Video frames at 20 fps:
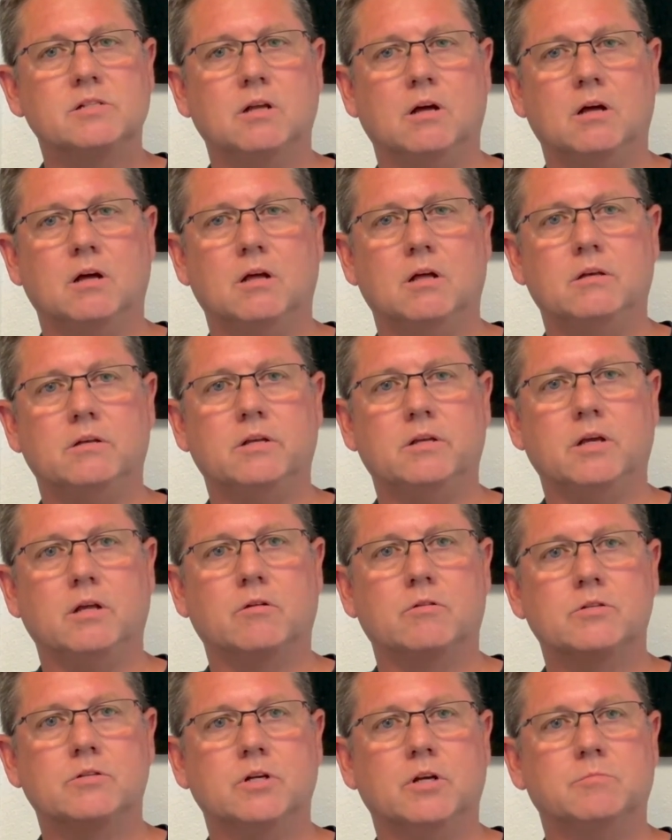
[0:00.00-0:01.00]
on
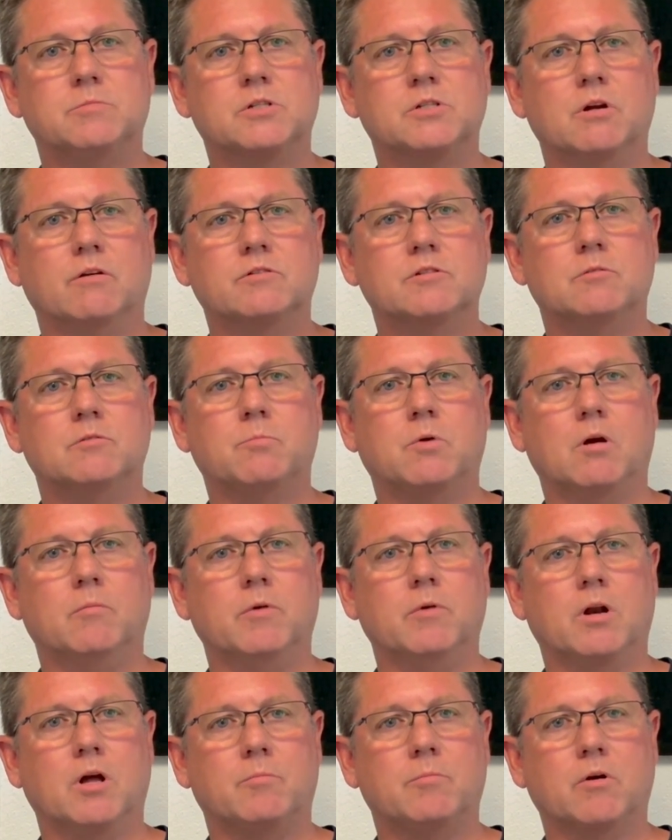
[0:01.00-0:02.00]
dealership service
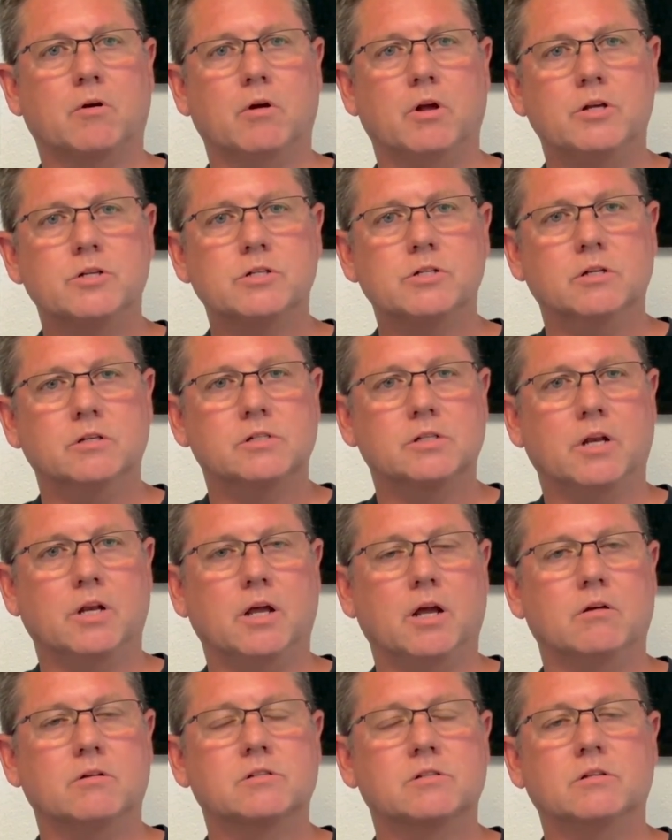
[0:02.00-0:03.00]
department operations and
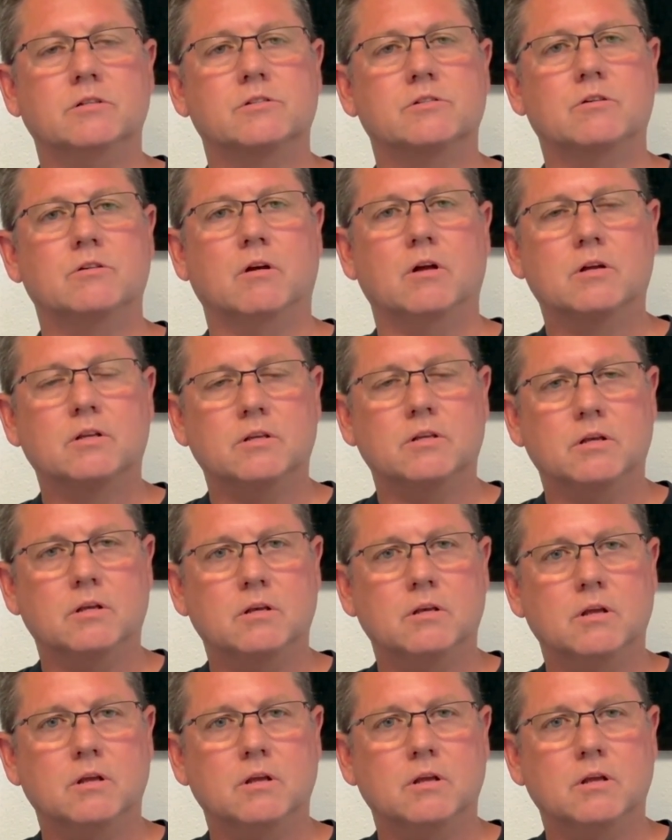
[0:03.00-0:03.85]
how it's constructed.